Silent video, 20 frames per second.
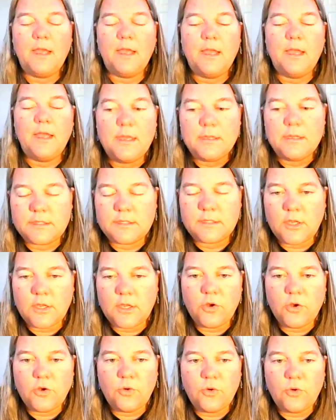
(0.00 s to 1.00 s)

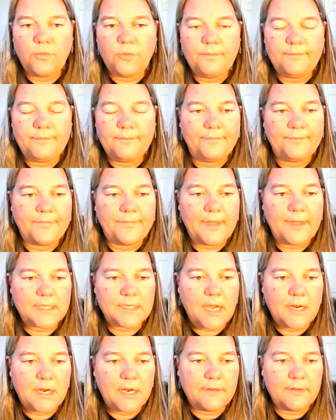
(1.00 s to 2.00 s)
So that's
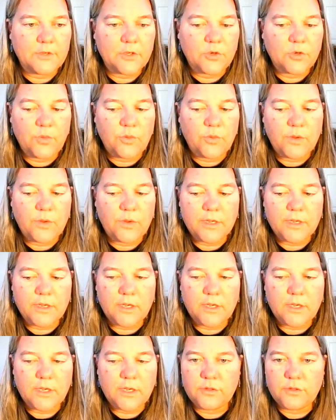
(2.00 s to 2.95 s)
kind of a quick overview. The